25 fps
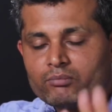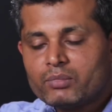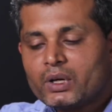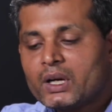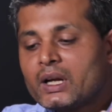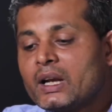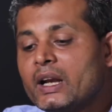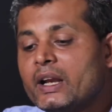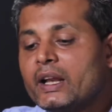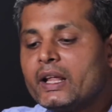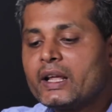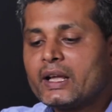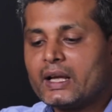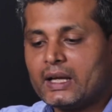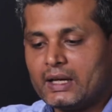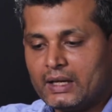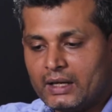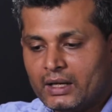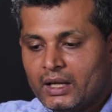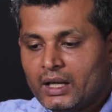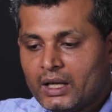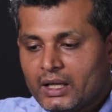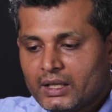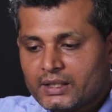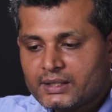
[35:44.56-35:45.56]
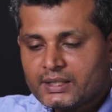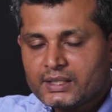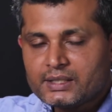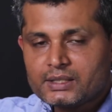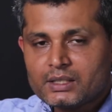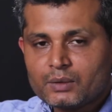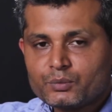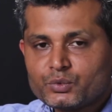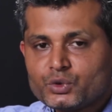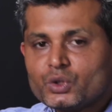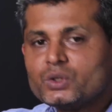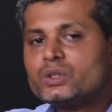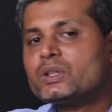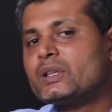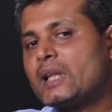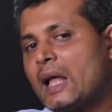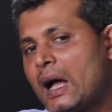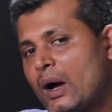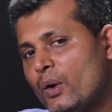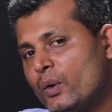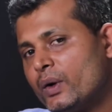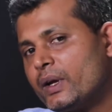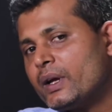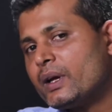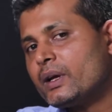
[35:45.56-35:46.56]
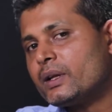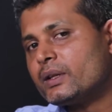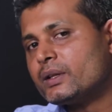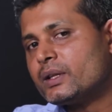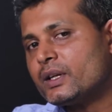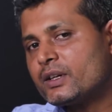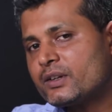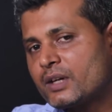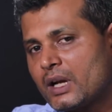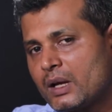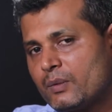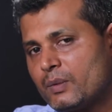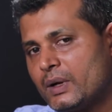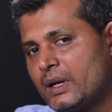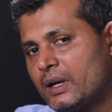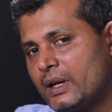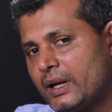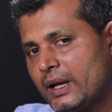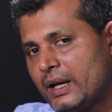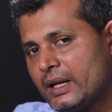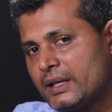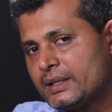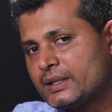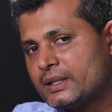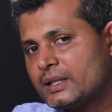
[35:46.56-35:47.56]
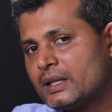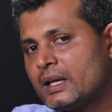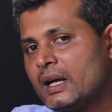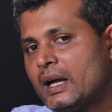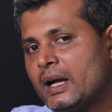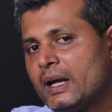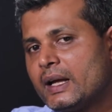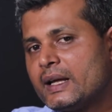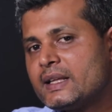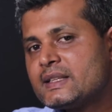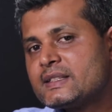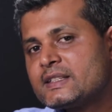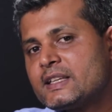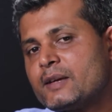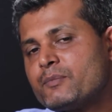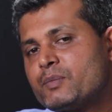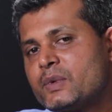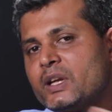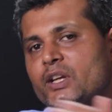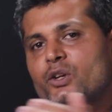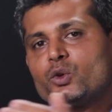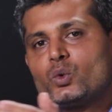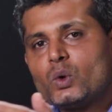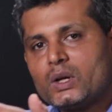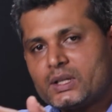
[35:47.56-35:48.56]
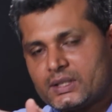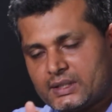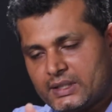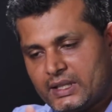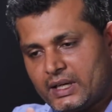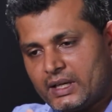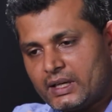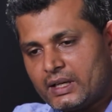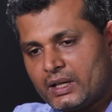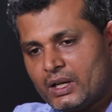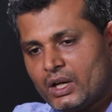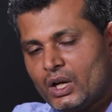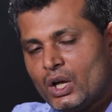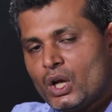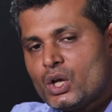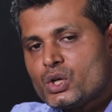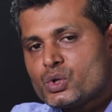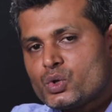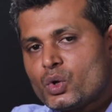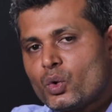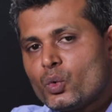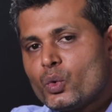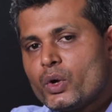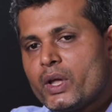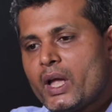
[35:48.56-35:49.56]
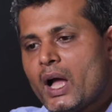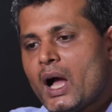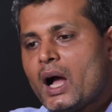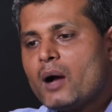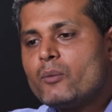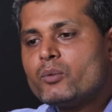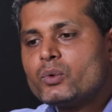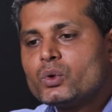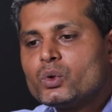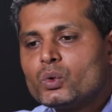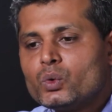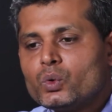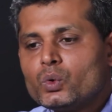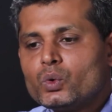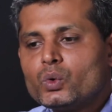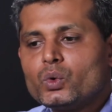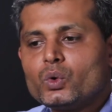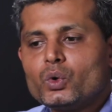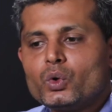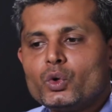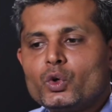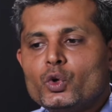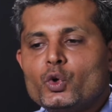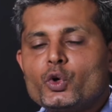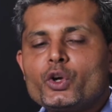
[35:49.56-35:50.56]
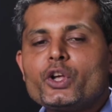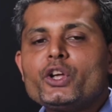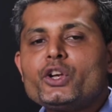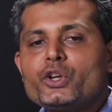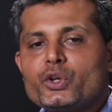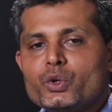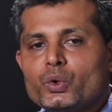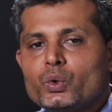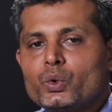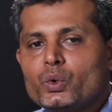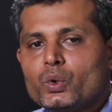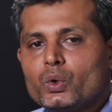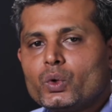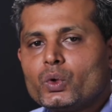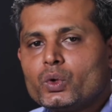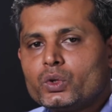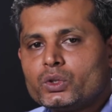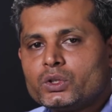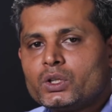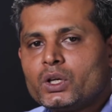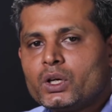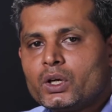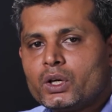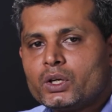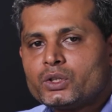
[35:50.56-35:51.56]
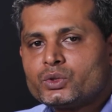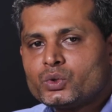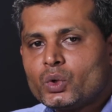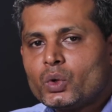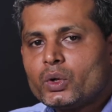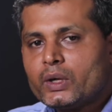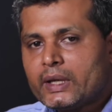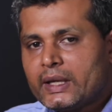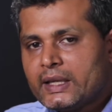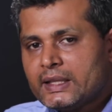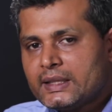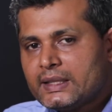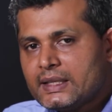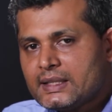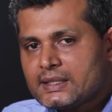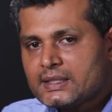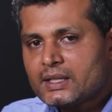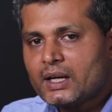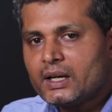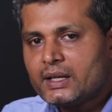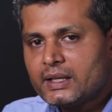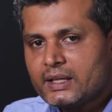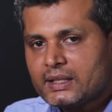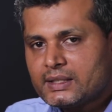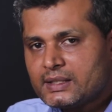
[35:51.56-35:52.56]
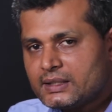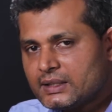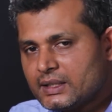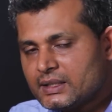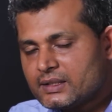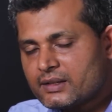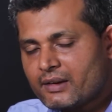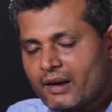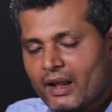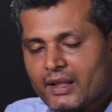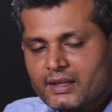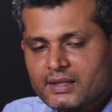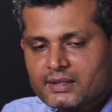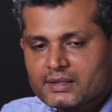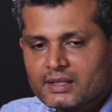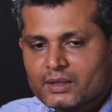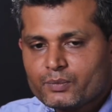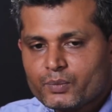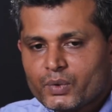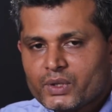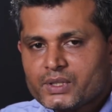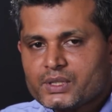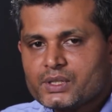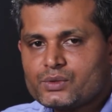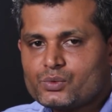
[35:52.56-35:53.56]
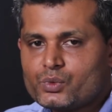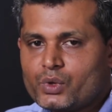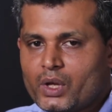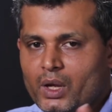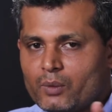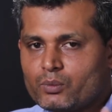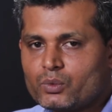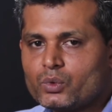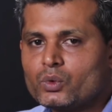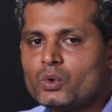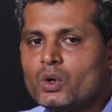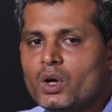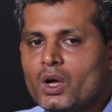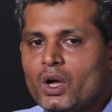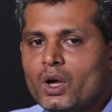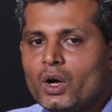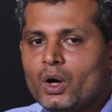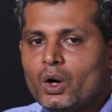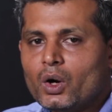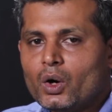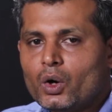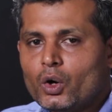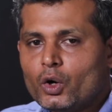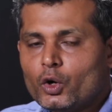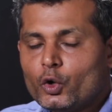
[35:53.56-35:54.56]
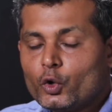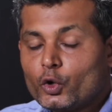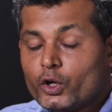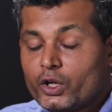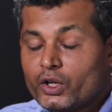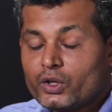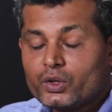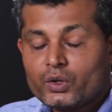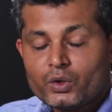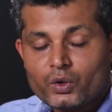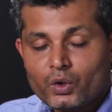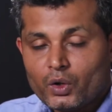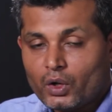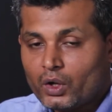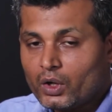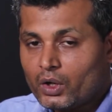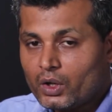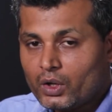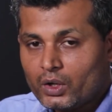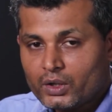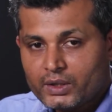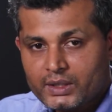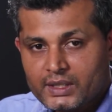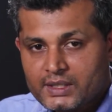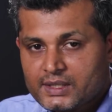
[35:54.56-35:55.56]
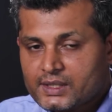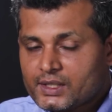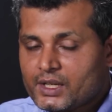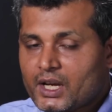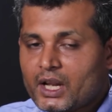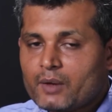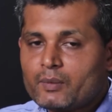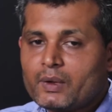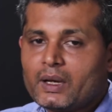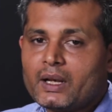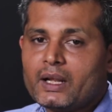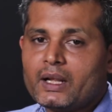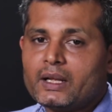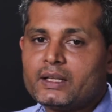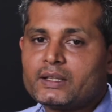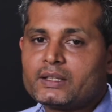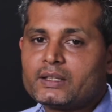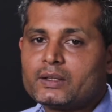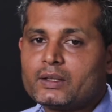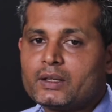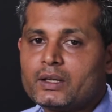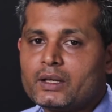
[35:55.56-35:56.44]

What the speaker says: clinical system. So now the tribal health is shifting towards that. So we have to look into the, so in this context, in the transition process, we have to look into this tribal health